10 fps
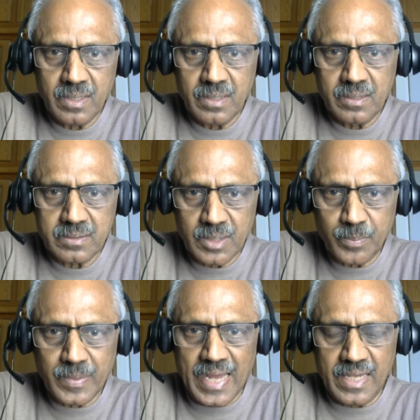
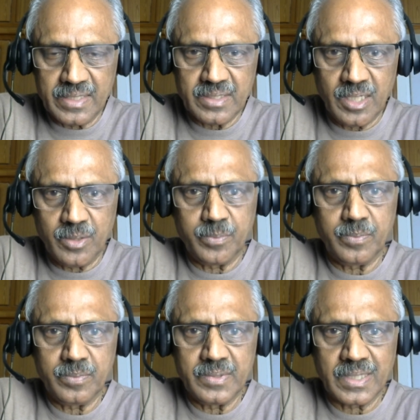subclass of
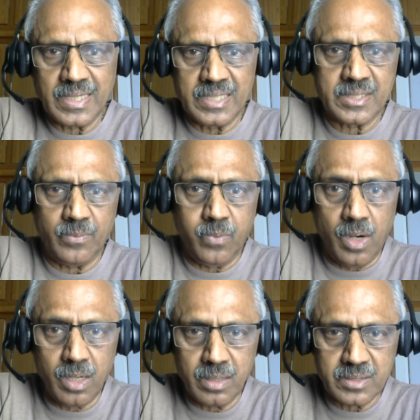the class of
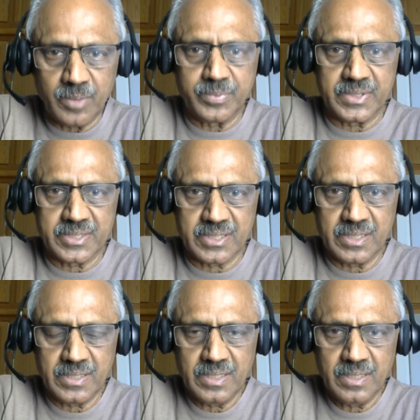all subsets.
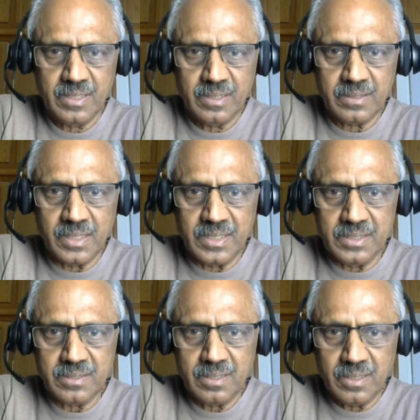That
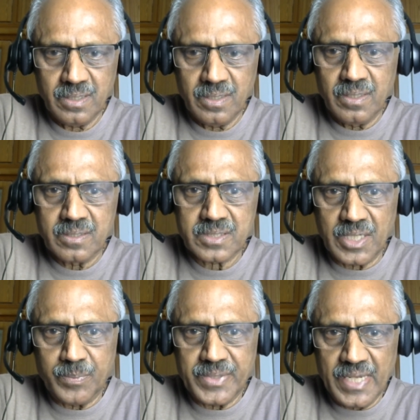is,
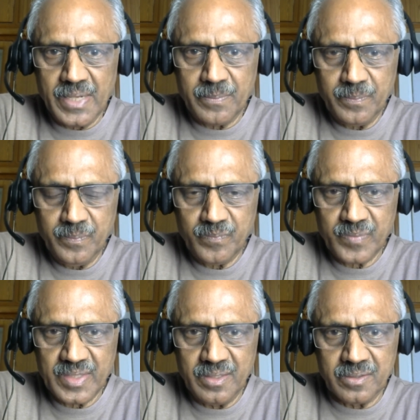script M
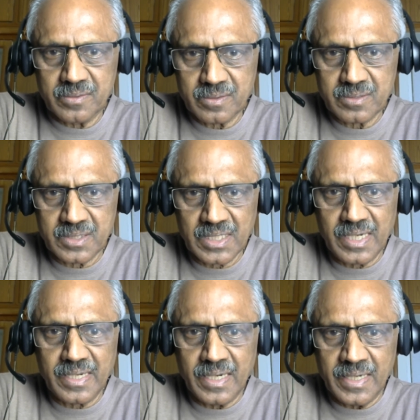is strictly
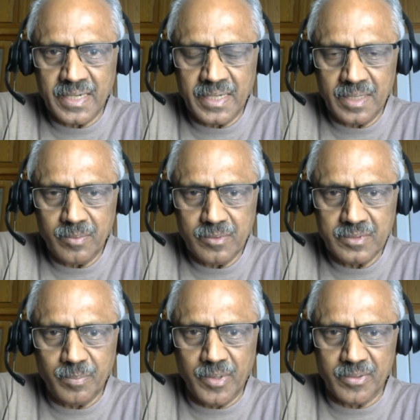contained in the
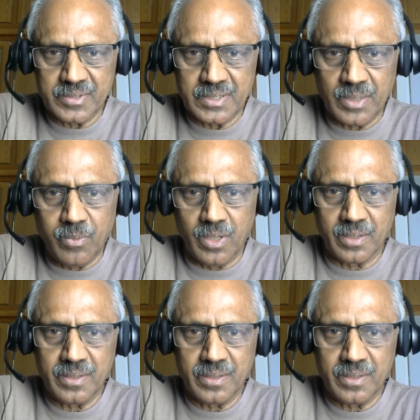power set of R.